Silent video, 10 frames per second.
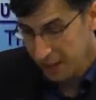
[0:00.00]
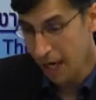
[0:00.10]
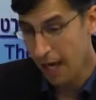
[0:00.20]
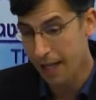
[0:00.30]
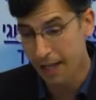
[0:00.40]

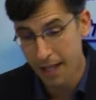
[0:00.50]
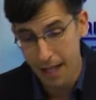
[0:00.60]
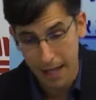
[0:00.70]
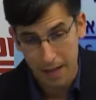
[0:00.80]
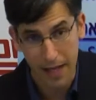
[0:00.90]

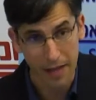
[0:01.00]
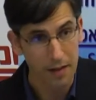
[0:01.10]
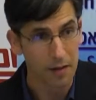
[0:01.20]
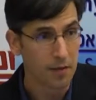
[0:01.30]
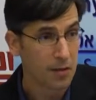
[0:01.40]
that
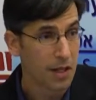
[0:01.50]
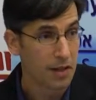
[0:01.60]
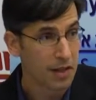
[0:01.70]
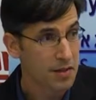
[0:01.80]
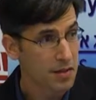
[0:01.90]

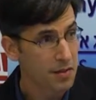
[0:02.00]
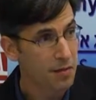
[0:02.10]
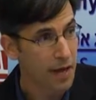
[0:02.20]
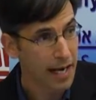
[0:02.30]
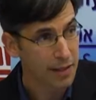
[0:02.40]
this is in
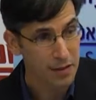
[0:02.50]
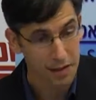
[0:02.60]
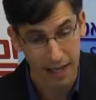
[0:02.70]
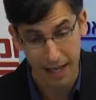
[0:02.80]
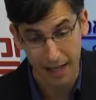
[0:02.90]
fact
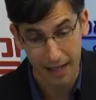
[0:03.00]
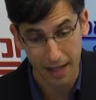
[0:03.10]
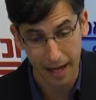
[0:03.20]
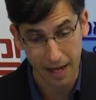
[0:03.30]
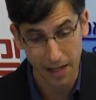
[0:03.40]

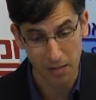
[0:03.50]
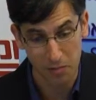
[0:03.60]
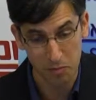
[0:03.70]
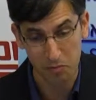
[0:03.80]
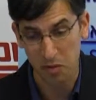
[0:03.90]
a
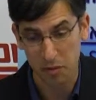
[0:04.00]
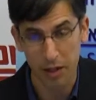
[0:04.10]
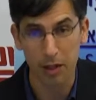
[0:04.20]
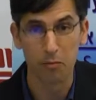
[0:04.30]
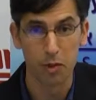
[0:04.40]

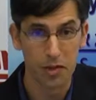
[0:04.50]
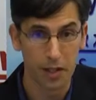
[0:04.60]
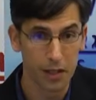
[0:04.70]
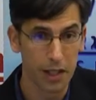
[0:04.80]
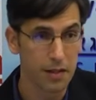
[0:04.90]
very
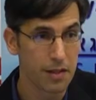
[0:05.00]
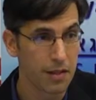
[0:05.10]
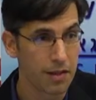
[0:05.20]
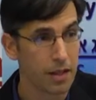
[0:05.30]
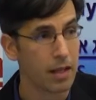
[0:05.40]
resilient
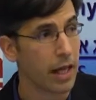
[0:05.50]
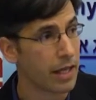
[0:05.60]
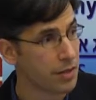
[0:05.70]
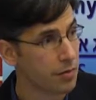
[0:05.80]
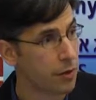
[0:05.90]

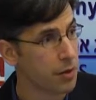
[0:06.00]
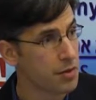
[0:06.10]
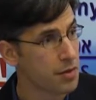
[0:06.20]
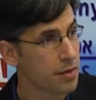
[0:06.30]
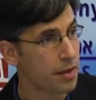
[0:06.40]
and
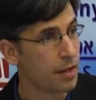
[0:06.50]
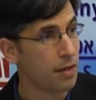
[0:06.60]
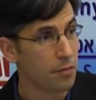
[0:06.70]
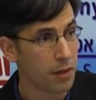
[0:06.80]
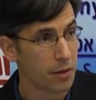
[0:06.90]
diverse
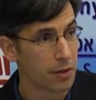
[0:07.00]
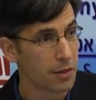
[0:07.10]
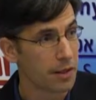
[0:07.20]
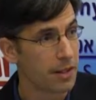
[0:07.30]
field.